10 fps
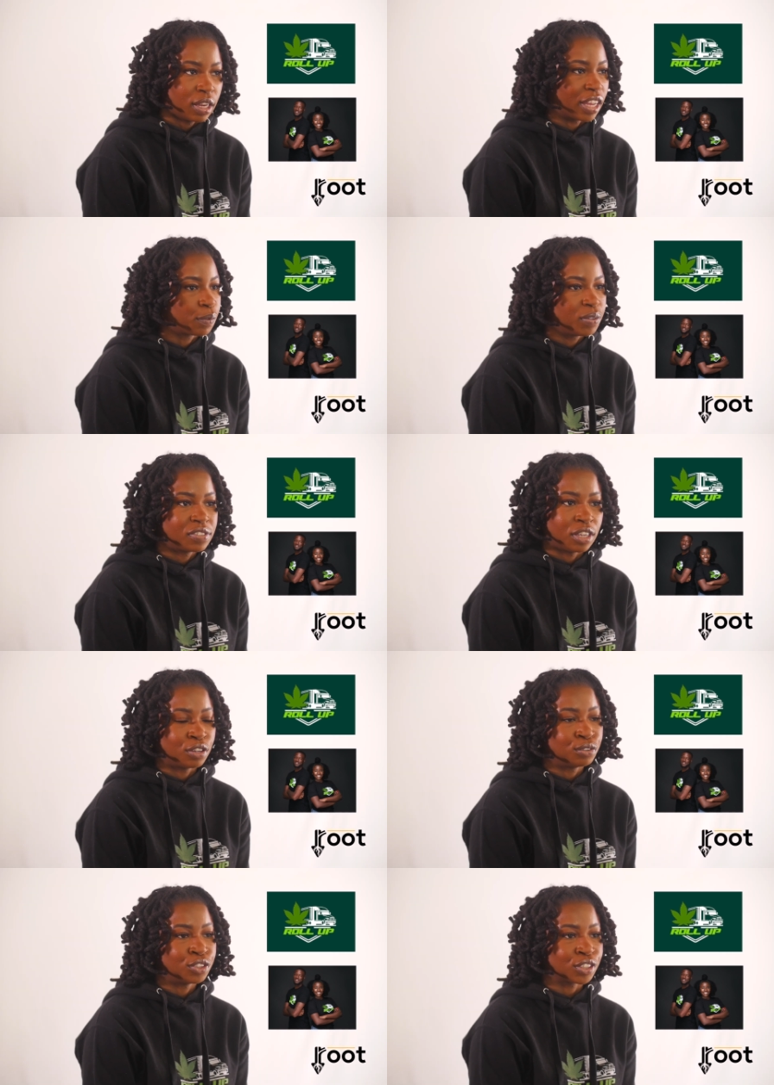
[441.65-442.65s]
Like we've seen
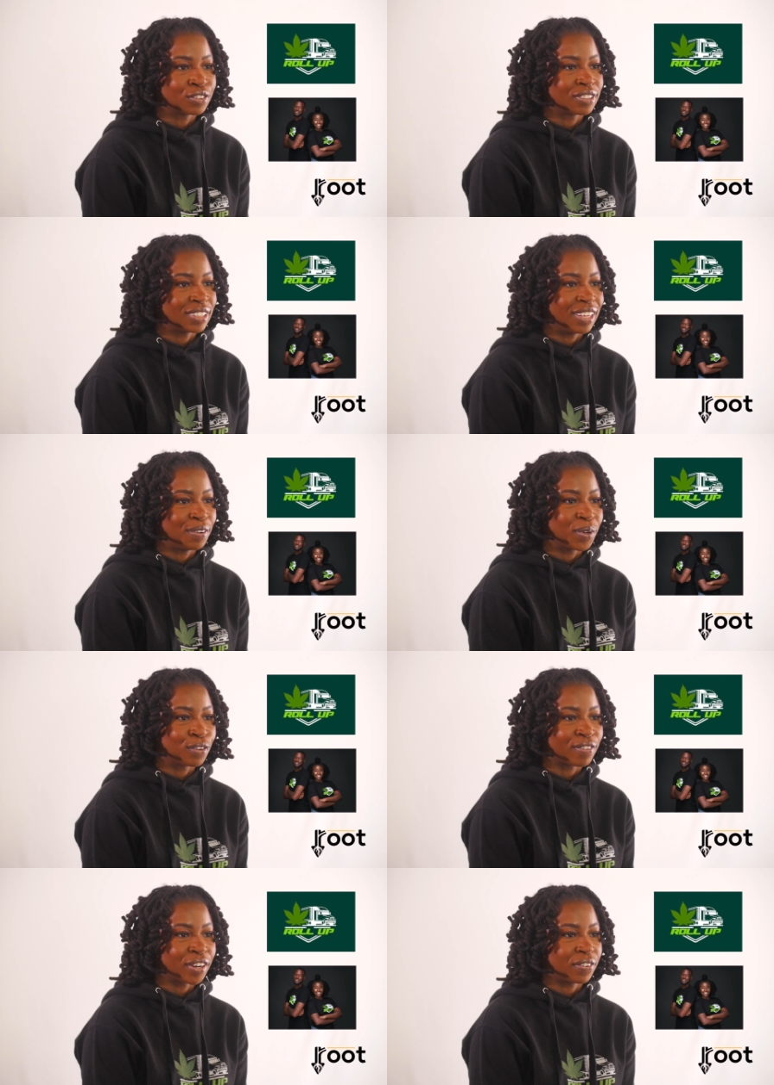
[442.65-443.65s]
in New Jersey, when
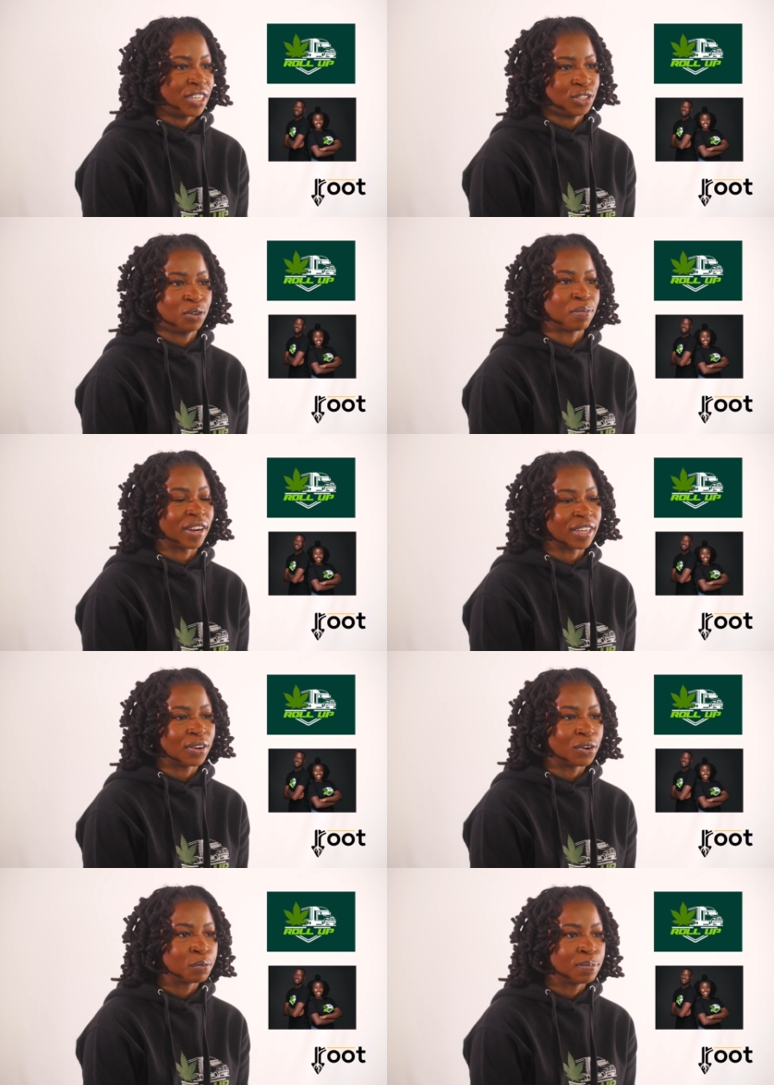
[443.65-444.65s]
the recreational market
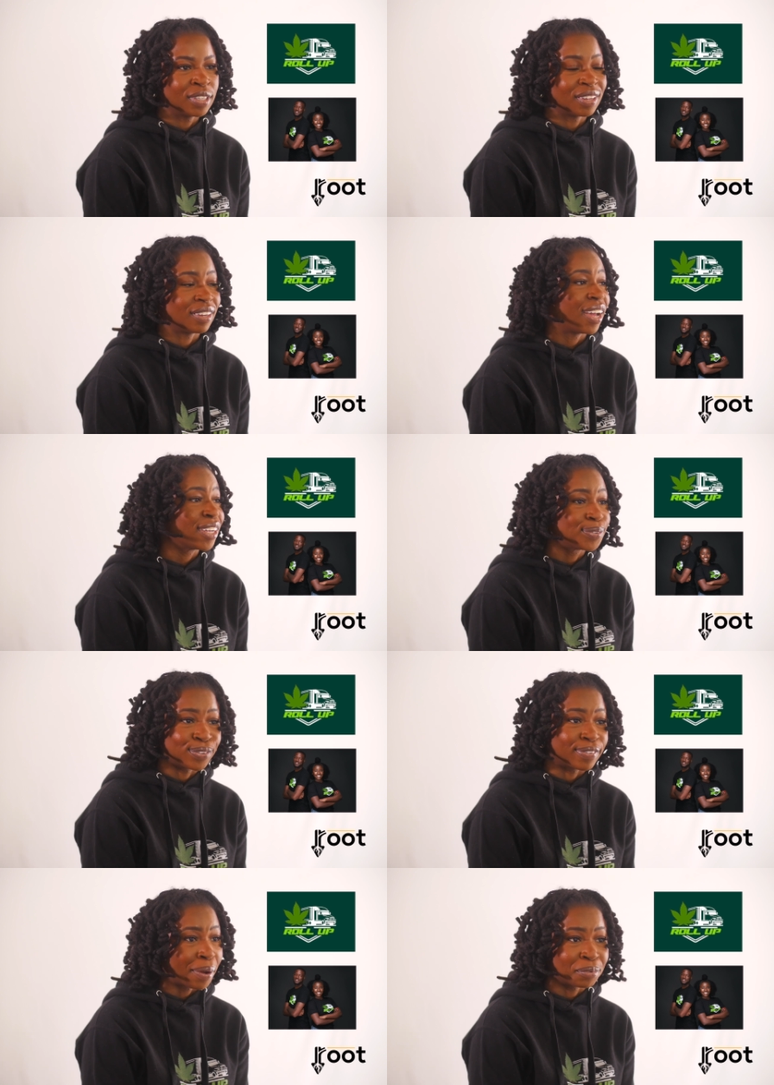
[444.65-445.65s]
opened, the lines
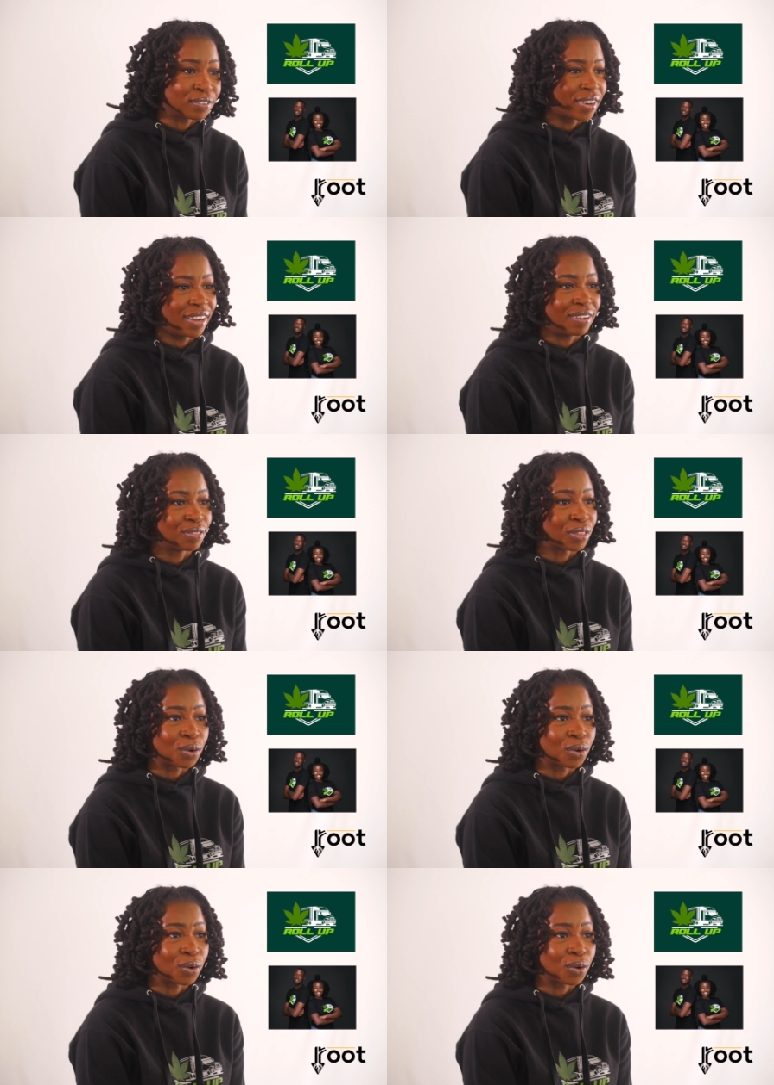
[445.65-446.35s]
were wrapped around the